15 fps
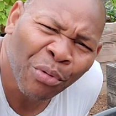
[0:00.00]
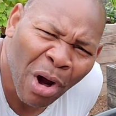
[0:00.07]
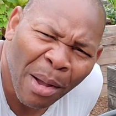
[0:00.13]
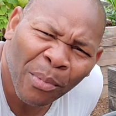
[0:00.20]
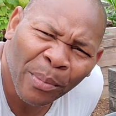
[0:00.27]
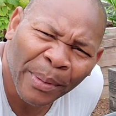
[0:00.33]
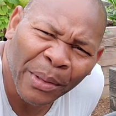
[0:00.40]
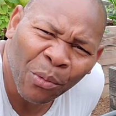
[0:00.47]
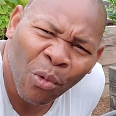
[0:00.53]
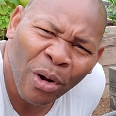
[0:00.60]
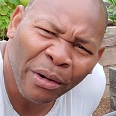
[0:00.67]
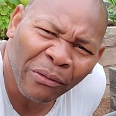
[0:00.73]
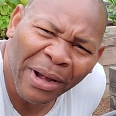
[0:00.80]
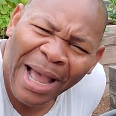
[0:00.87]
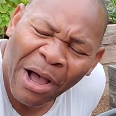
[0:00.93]
probably
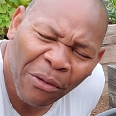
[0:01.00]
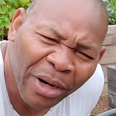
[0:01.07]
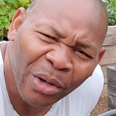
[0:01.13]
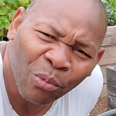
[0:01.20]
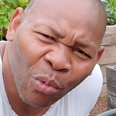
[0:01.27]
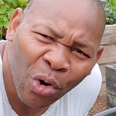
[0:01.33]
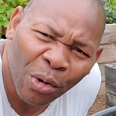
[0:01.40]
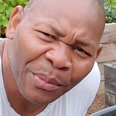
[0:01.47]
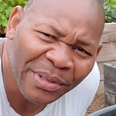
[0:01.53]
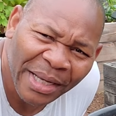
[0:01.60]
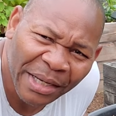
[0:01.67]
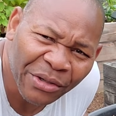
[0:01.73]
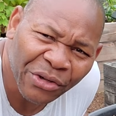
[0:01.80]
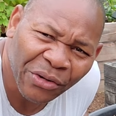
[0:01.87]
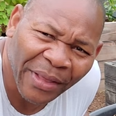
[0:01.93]
wondering, how can worms
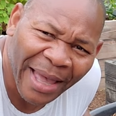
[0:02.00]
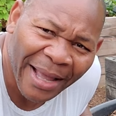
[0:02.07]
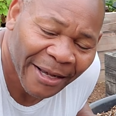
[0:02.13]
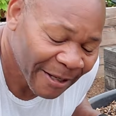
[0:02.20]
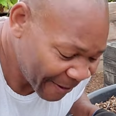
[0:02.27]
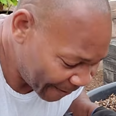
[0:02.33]
enter that?